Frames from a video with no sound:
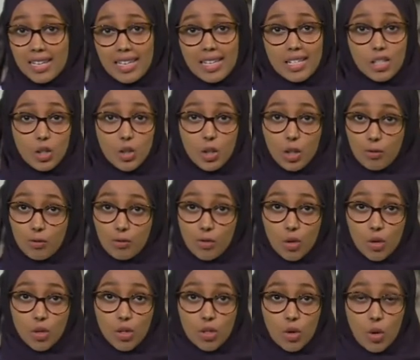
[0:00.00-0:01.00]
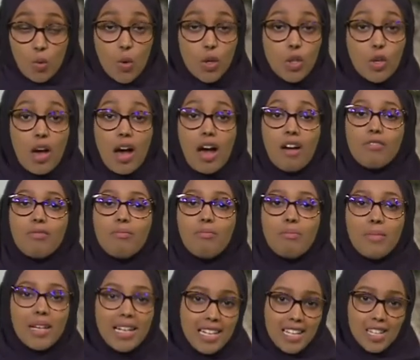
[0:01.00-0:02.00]
easy to enforce when you have
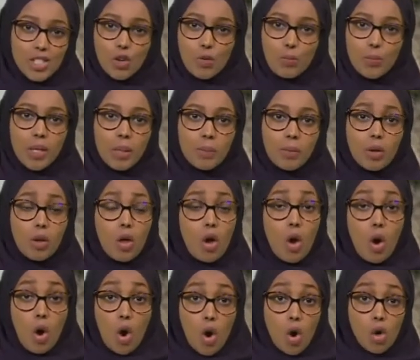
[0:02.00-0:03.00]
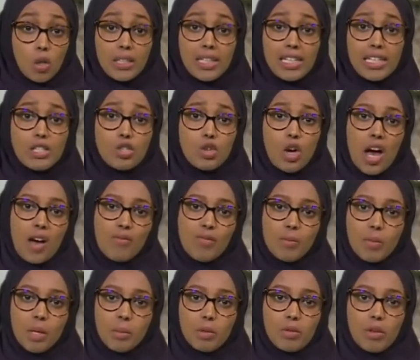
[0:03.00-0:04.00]
millions of people all keen to have a
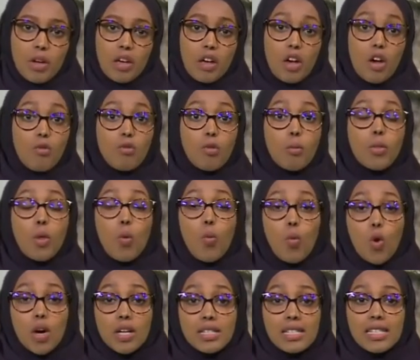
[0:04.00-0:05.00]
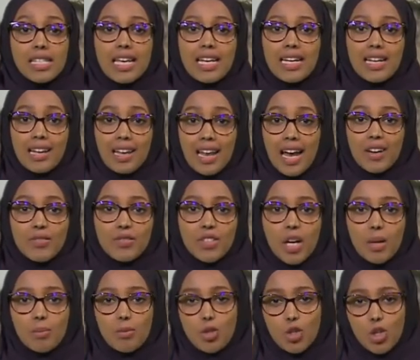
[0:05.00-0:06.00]
memory from the once in a
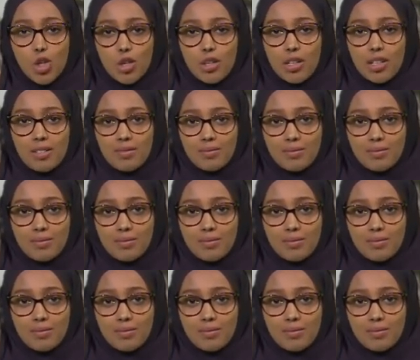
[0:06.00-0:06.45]
lifetime journey.